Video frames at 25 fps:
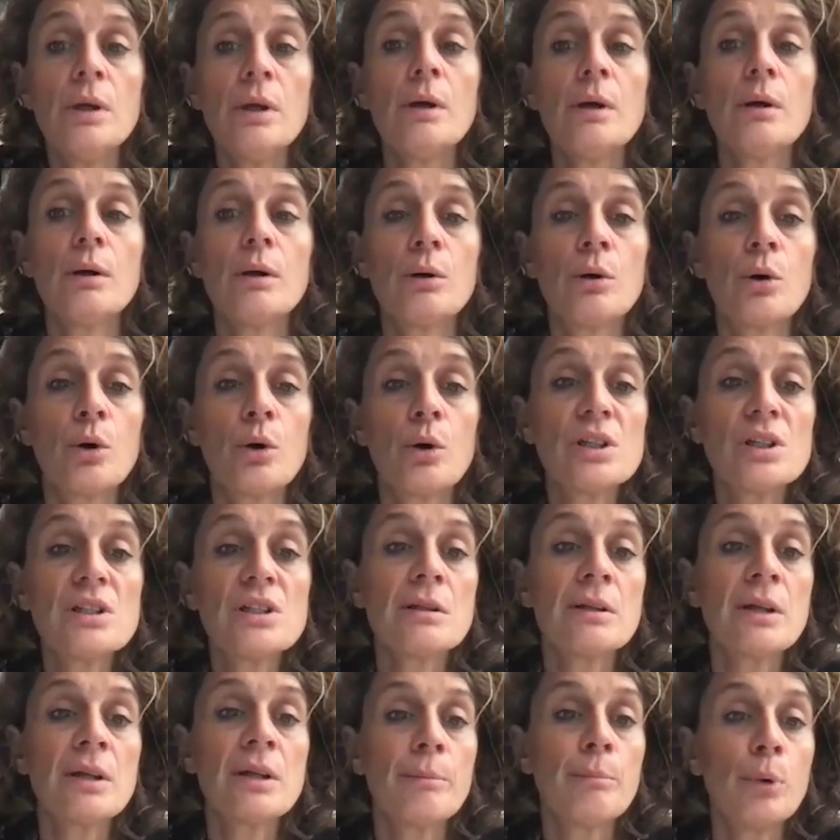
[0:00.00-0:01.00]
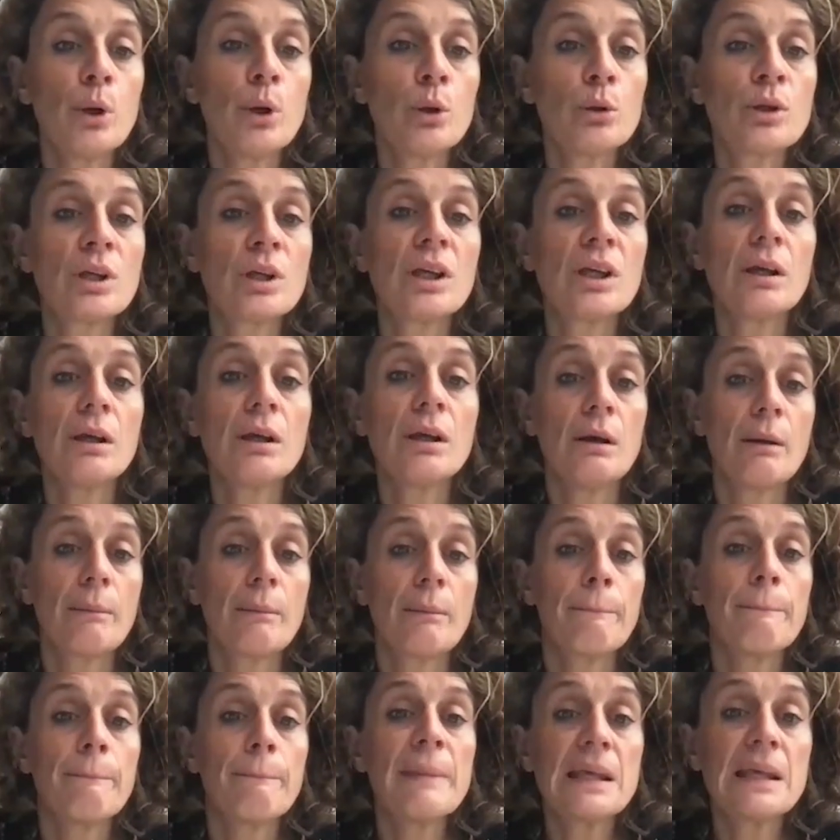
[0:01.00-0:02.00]
responsibility of the states
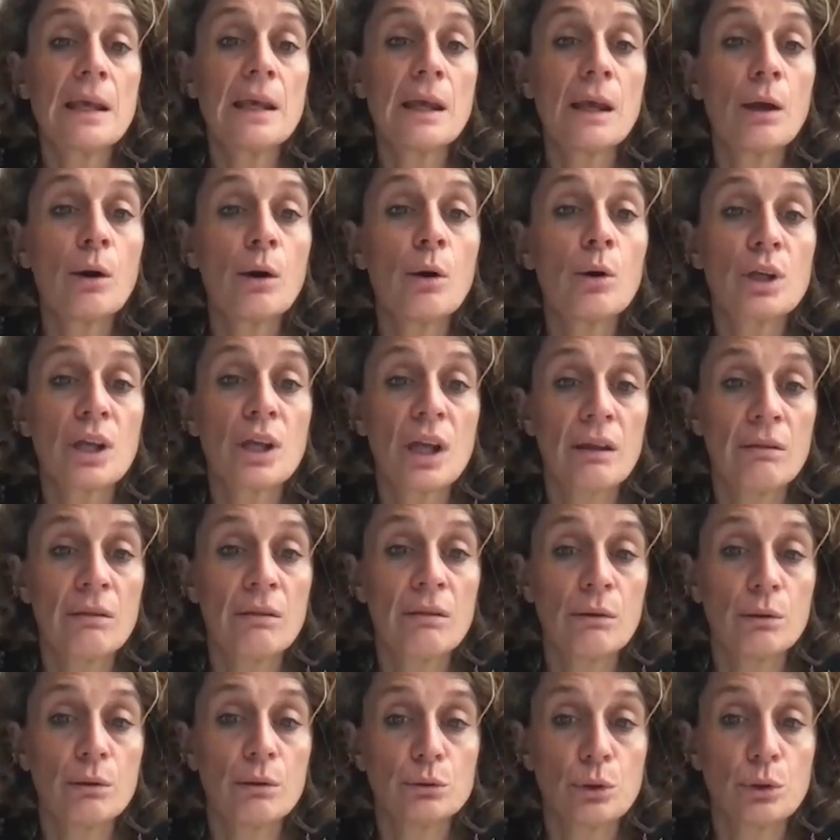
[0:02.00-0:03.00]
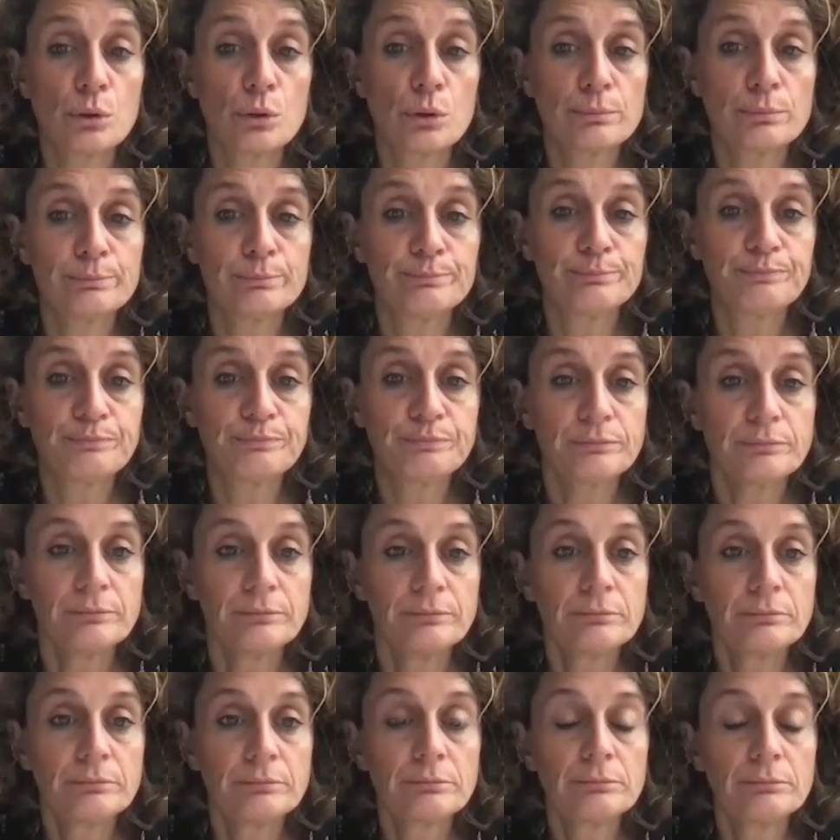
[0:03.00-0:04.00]
without the involvement of NGOs
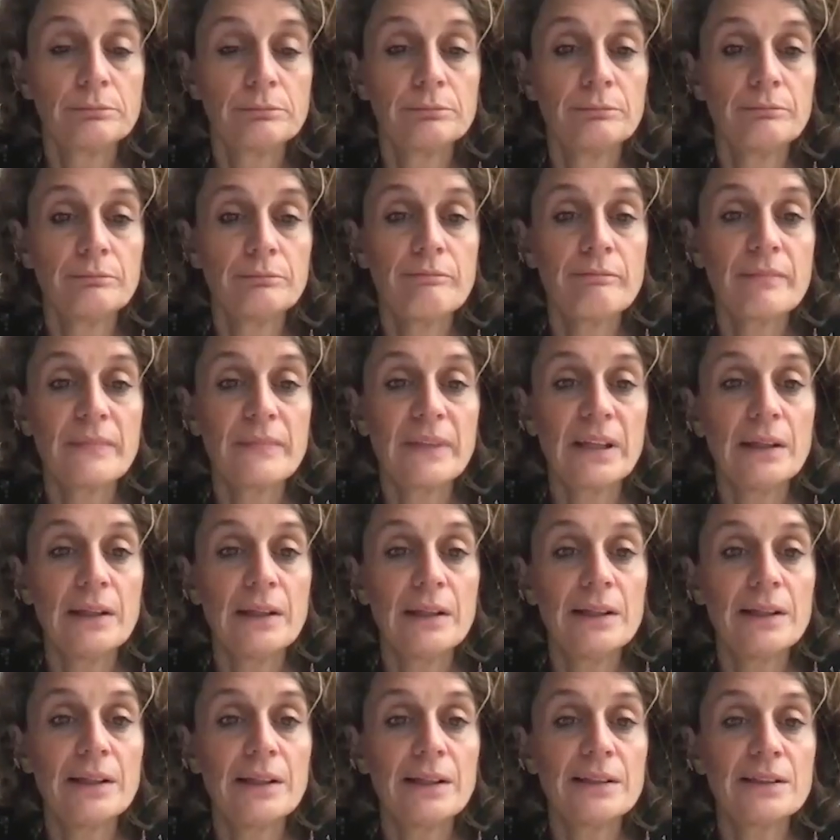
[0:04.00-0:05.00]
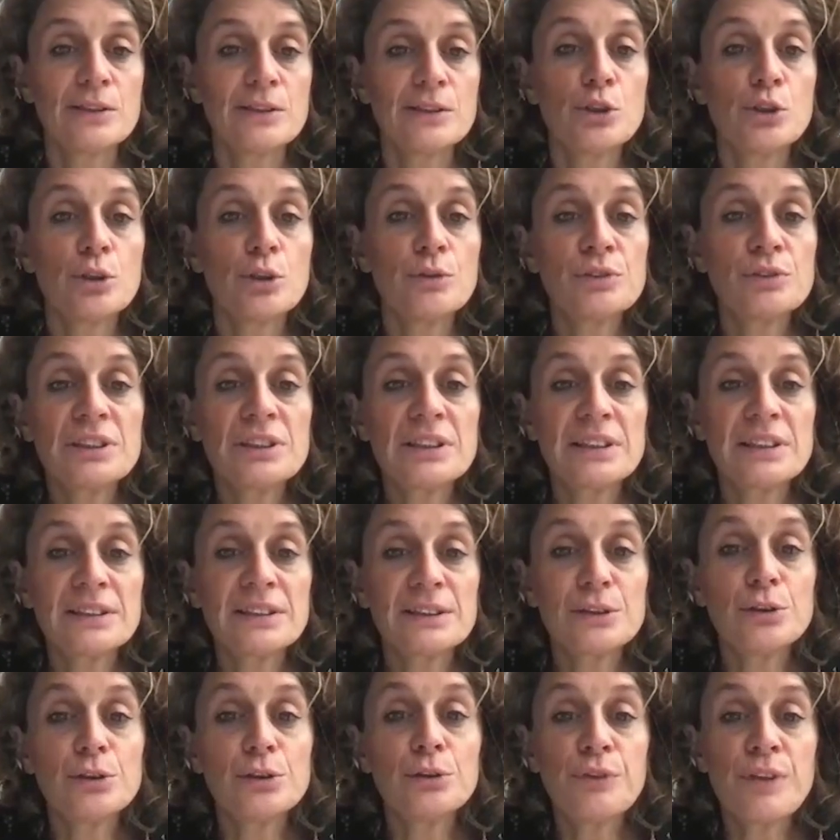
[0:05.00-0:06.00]
and private individuals.
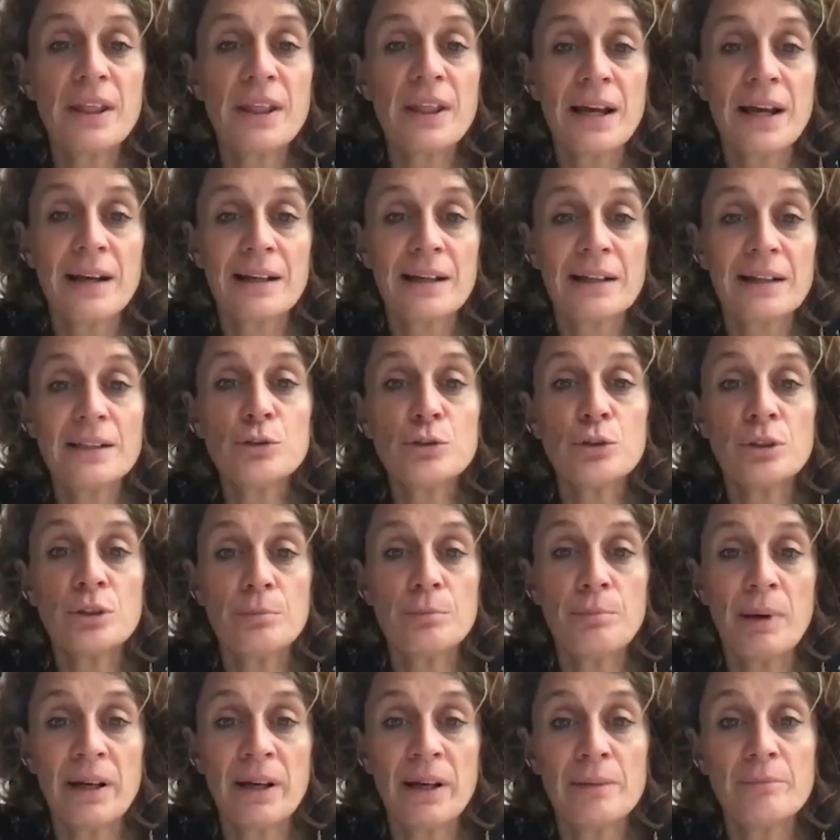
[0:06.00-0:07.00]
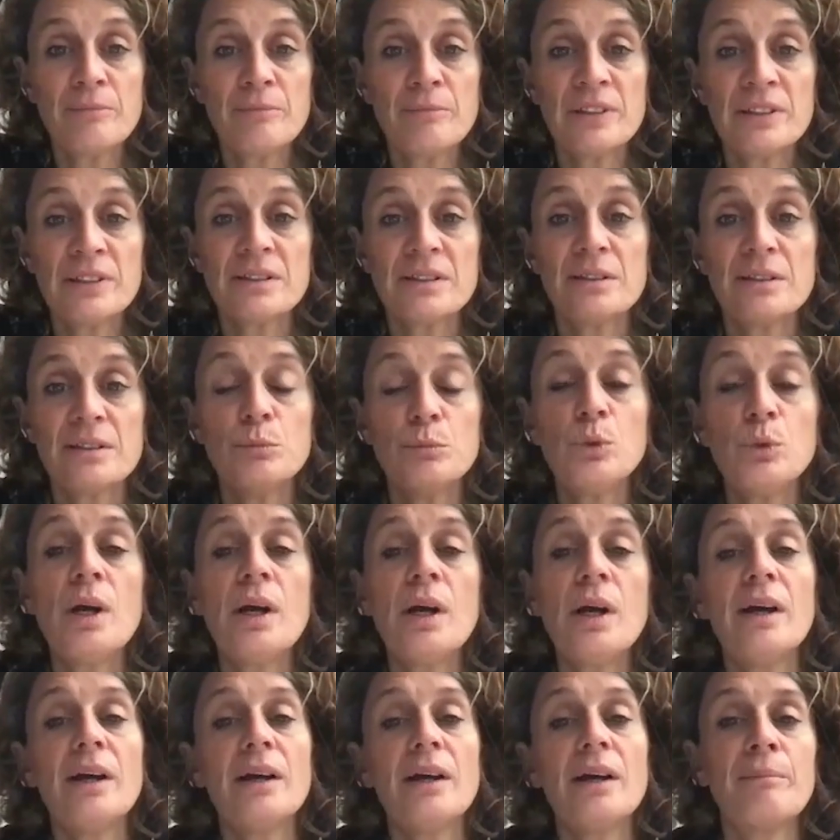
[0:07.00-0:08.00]
Dear comrades, I would like
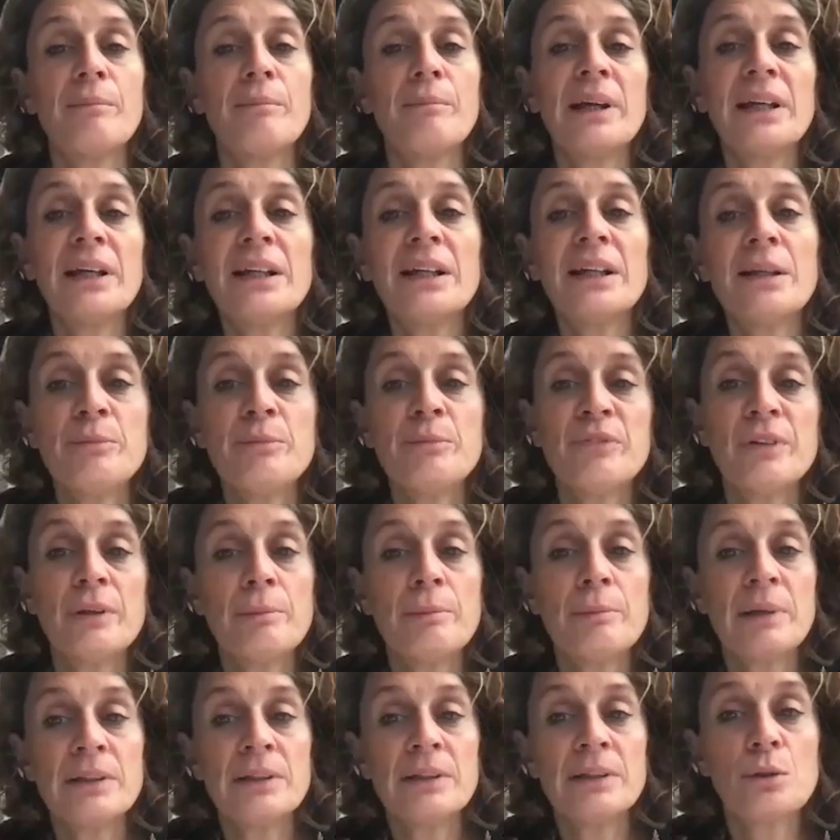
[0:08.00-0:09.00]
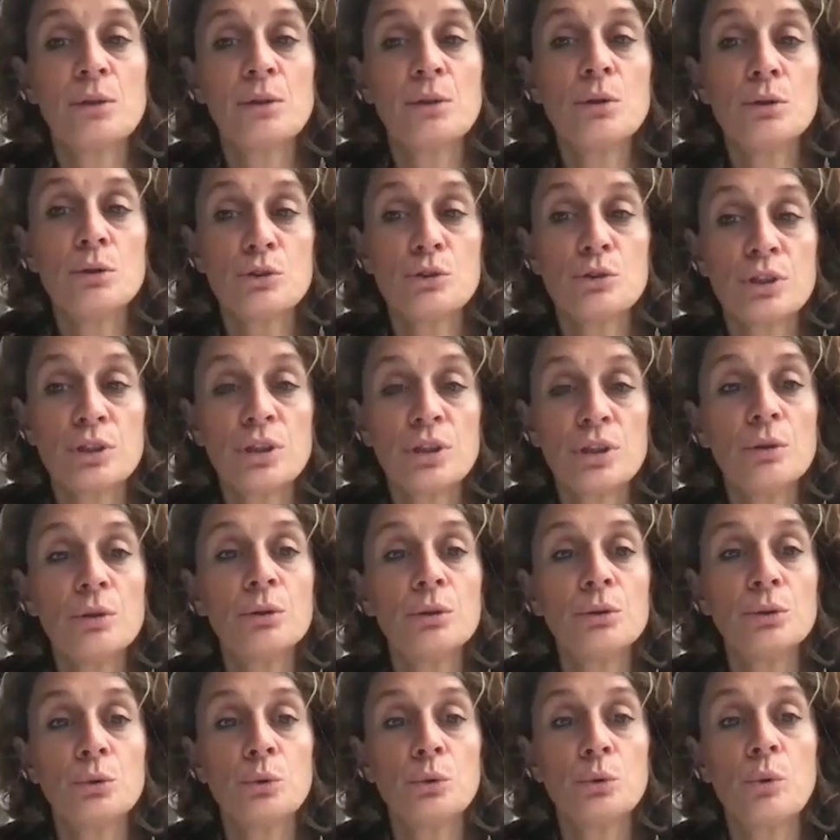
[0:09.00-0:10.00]
to conclude my contribution with an
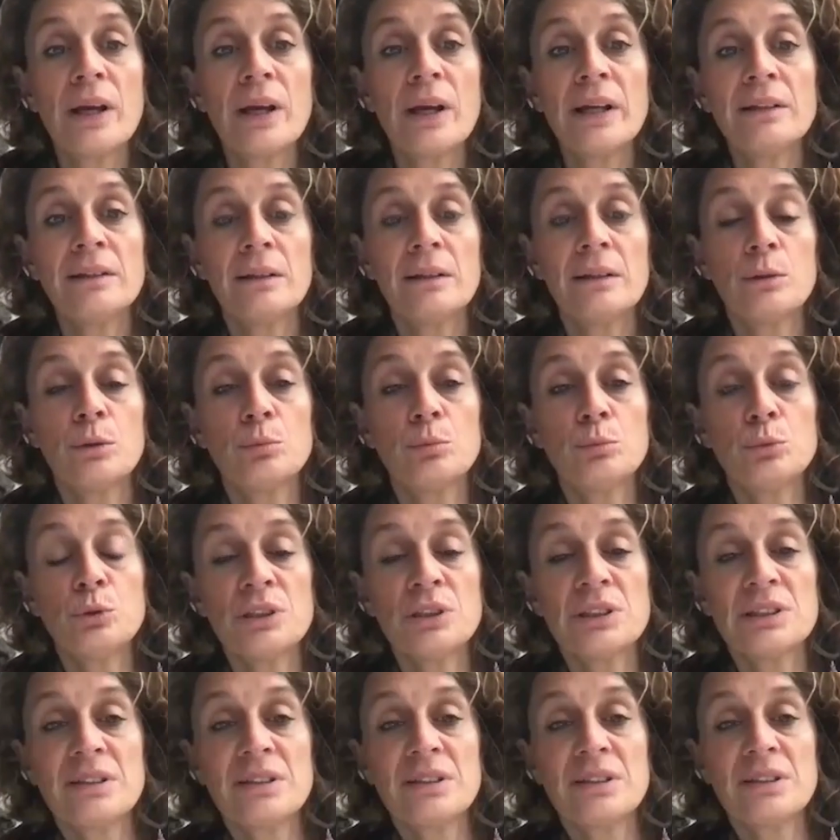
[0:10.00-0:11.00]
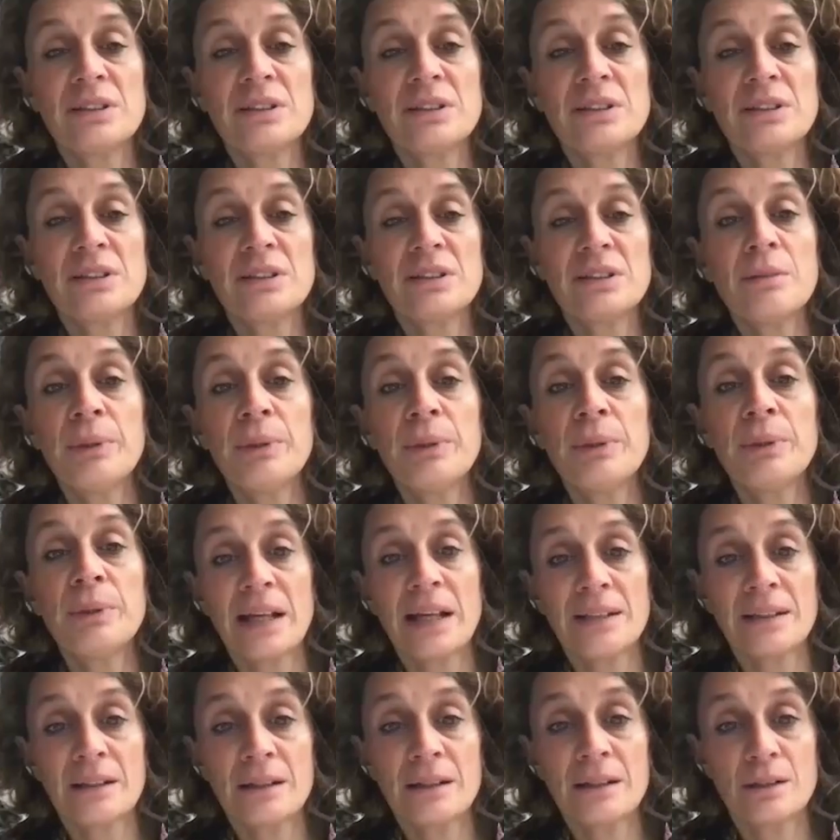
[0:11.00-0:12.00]
emblematic verse by the
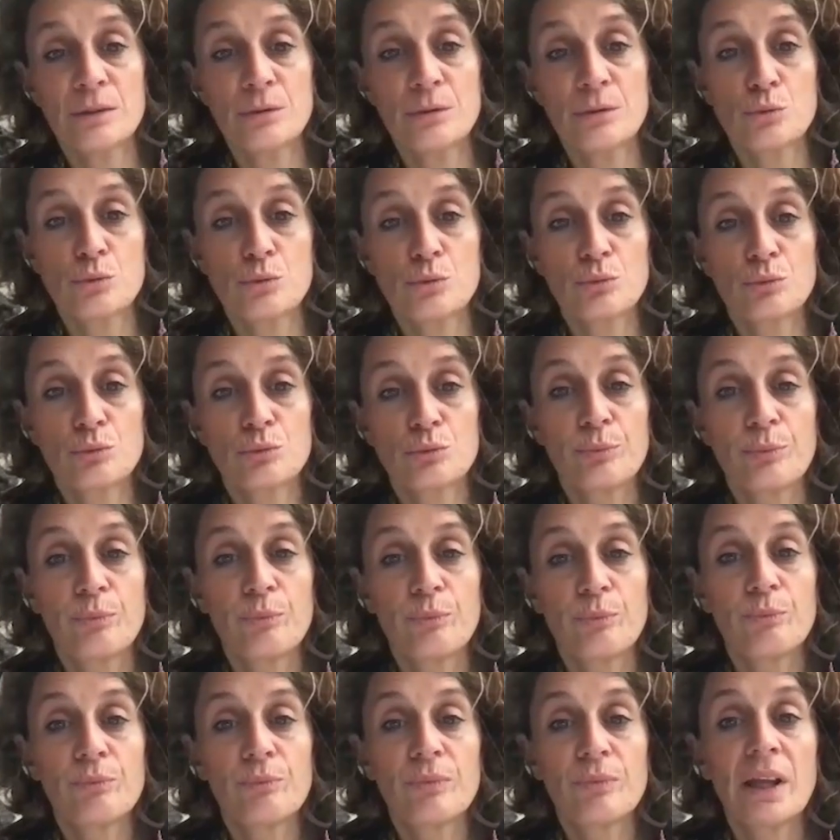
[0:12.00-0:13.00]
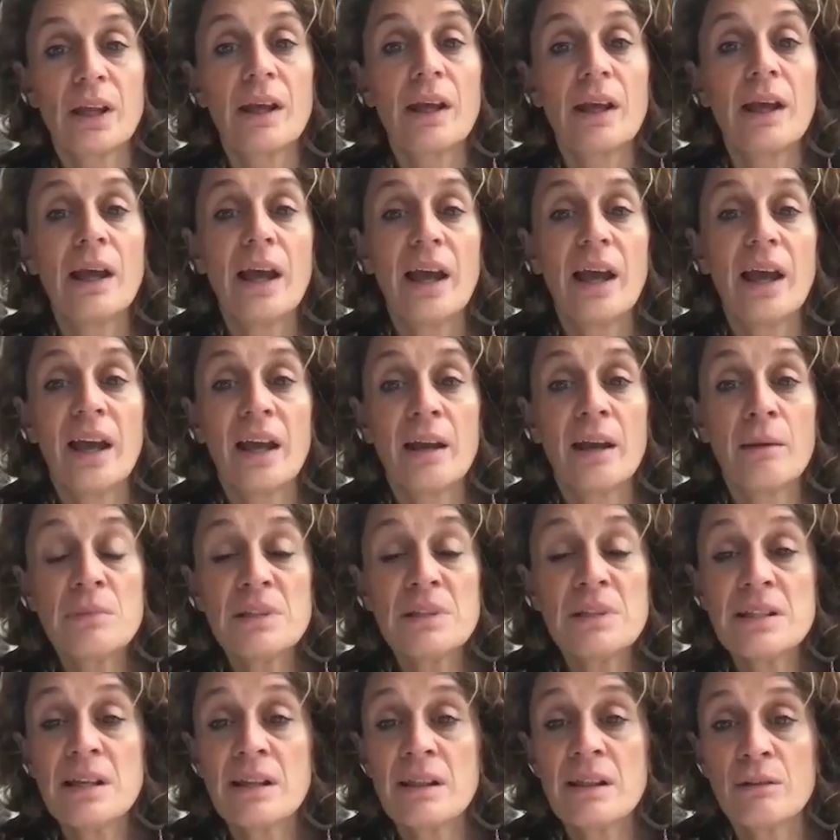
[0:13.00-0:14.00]
Greek communist poet Yannis
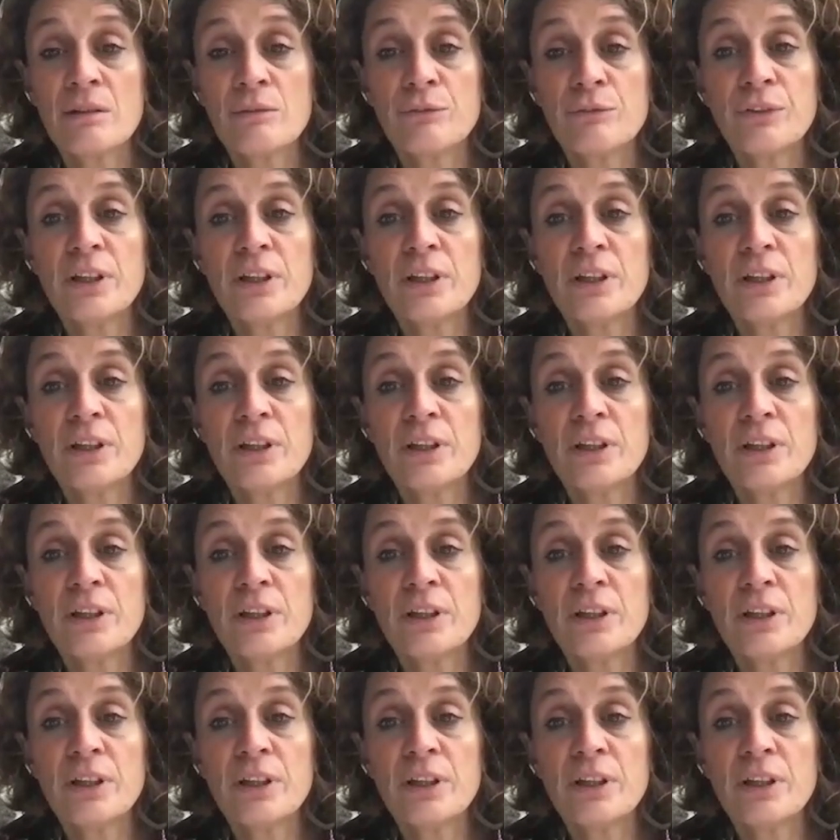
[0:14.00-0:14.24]
Ritsos.